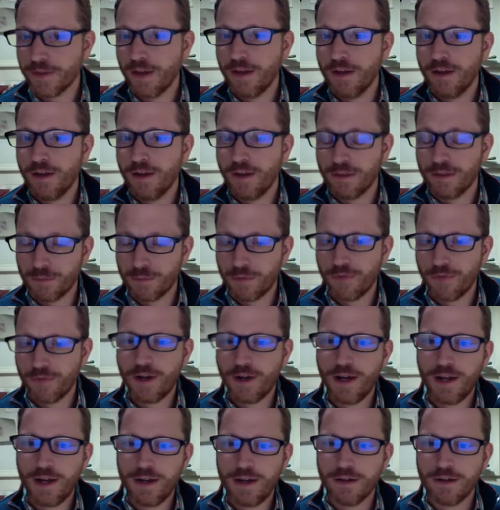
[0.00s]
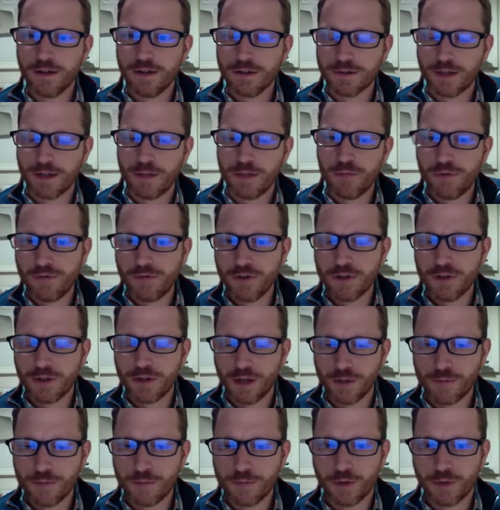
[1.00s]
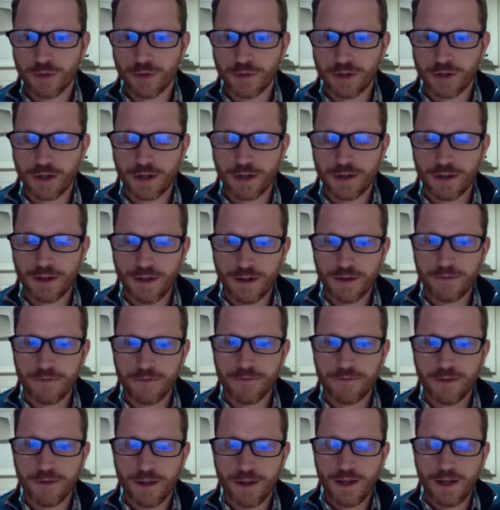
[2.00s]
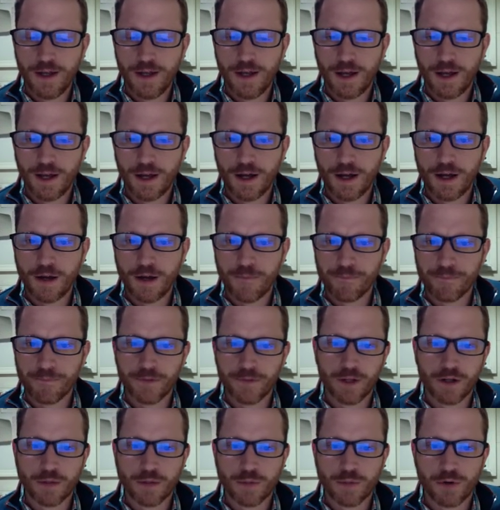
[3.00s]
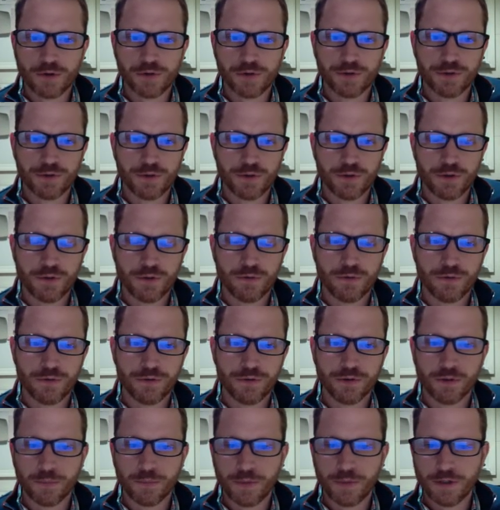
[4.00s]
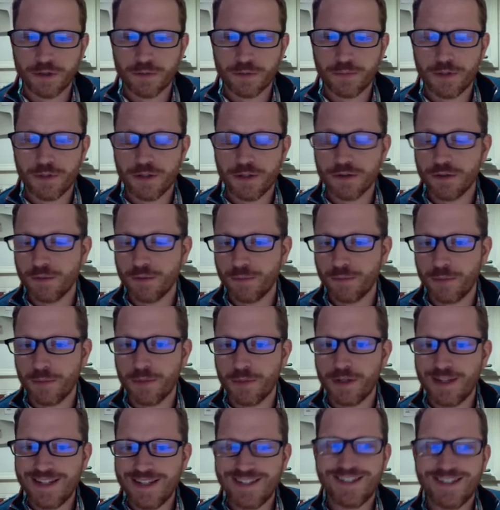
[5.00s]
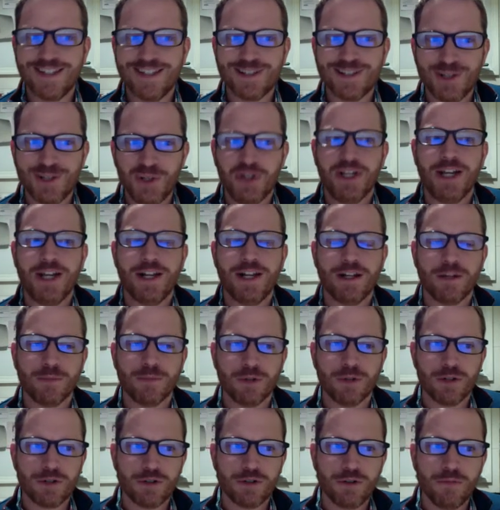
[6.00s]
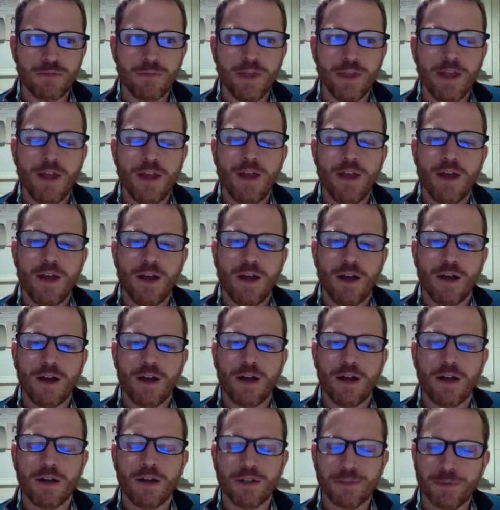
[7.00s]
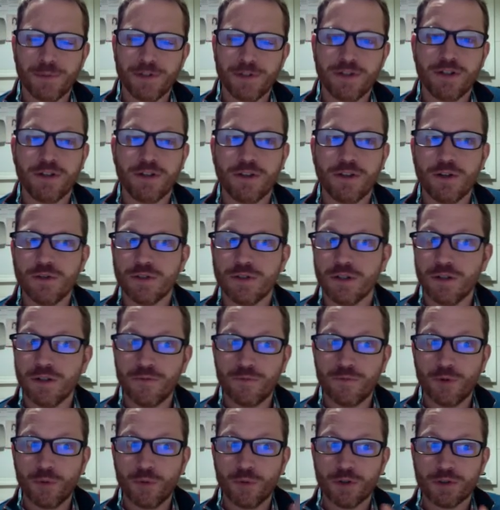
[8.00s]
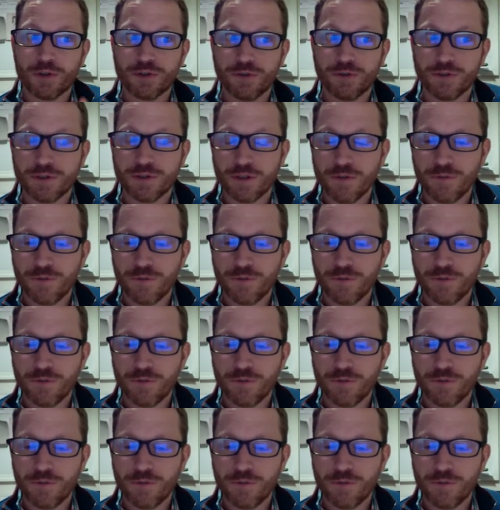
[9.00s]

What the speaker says: And then provide an example of a claim from everyday life. Commercial, social rules, or opinion piece. It might be easiest to look at a commercial, especially those infomercials.